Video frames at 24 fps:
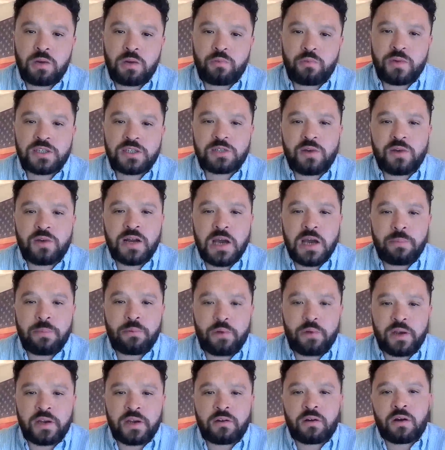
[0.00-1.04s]
restaurant
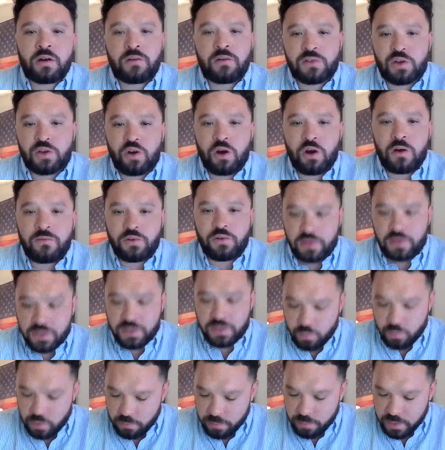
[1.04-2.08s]
operator of the golf
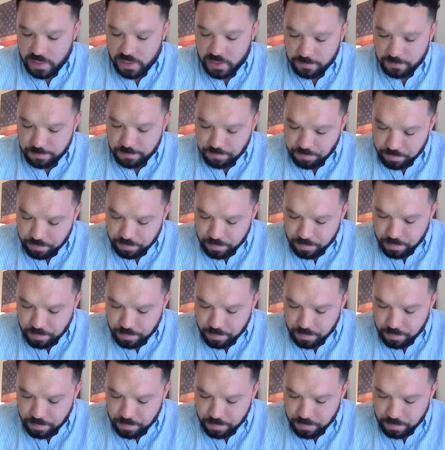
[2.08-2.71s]
course will be.